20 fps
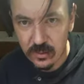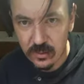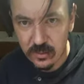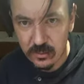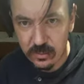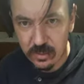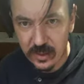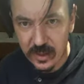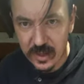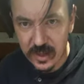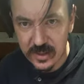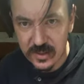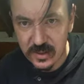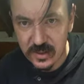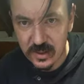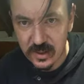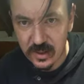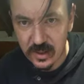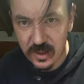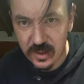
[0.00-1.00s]
blasted
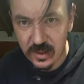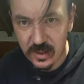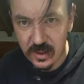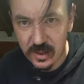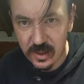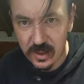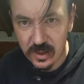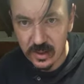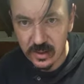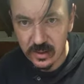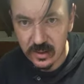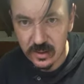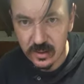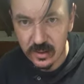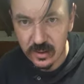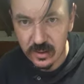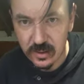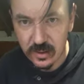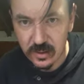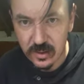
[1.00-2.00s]
it in there,
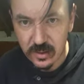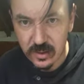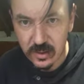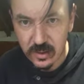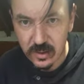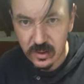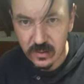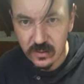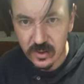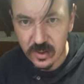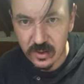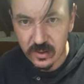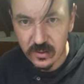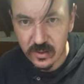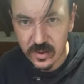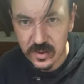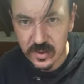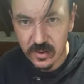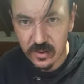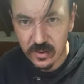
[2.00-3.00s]
give that
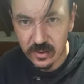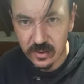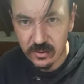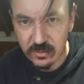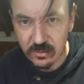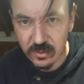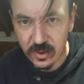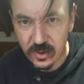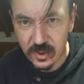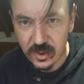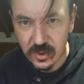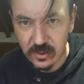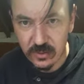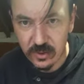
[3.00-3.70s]
nice kind of 3D